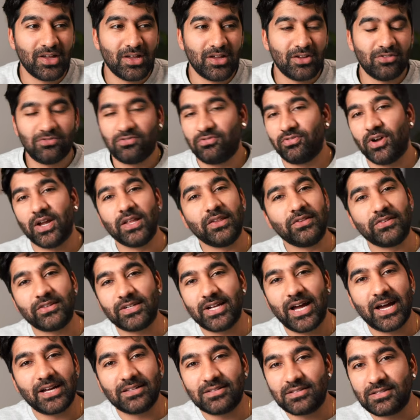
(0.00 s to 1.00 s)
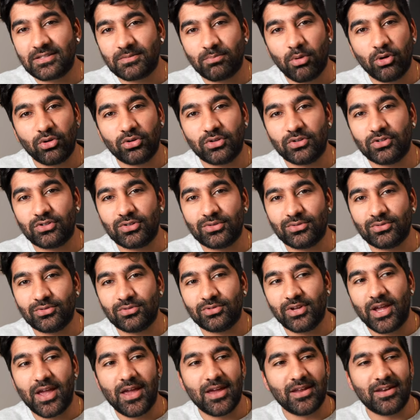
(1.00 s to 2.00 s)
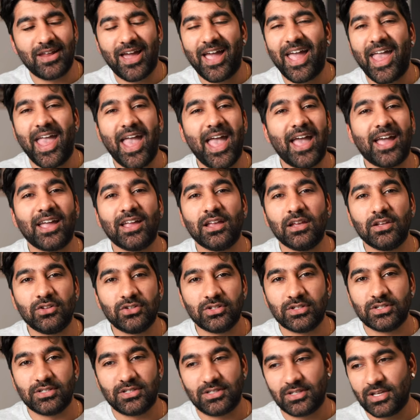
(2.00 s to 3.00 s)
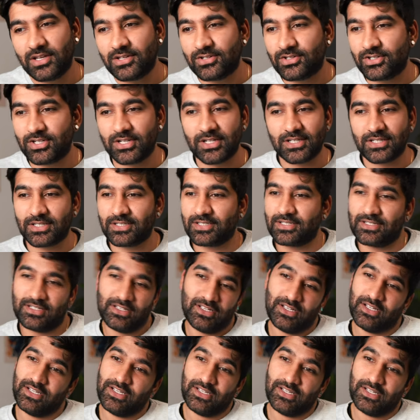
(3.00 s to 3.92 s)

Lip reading: friends that I hadn't spoken to in ages is just,